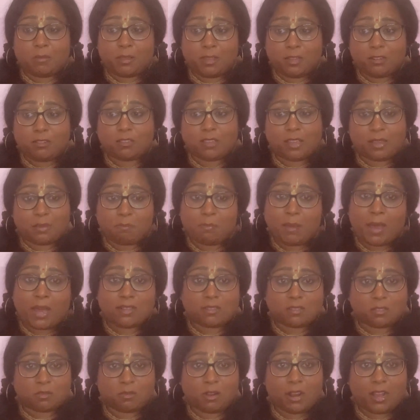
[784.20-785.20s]
and there's like
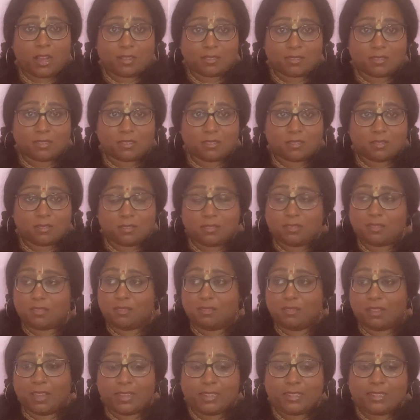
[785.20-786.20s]
bats and rats,
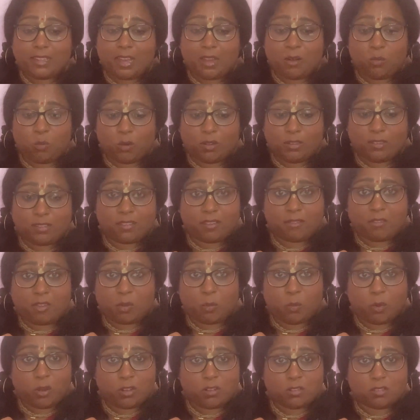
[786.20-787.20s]
like dead ones,
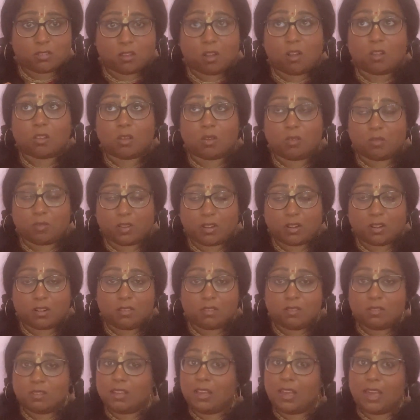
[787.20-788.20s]
living ones, all over.
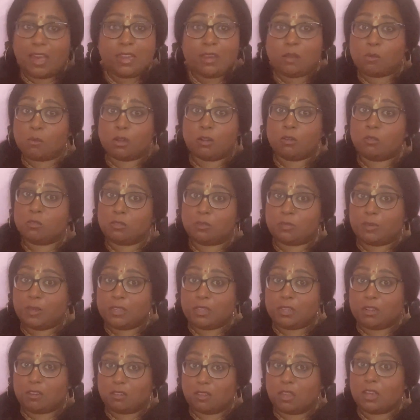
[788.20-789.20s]
Anyone who's
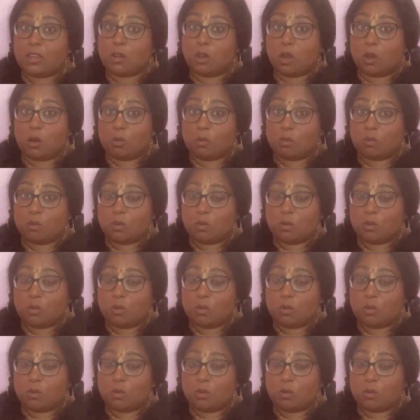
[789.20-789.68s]
been there, they know.